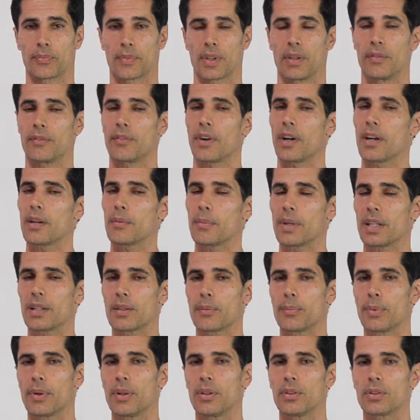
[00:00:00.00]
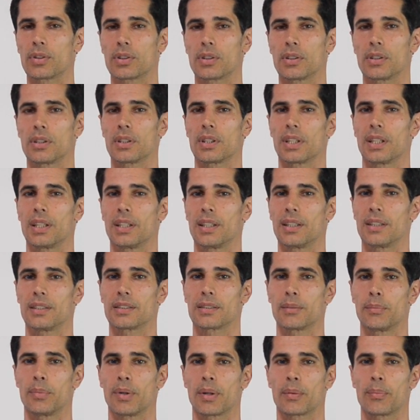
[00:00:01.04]
Environmental pollution
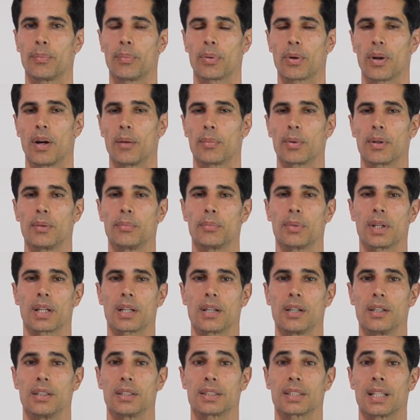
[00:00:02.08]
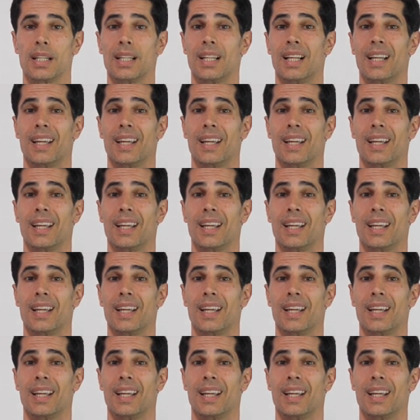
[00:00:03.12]
is a big problem because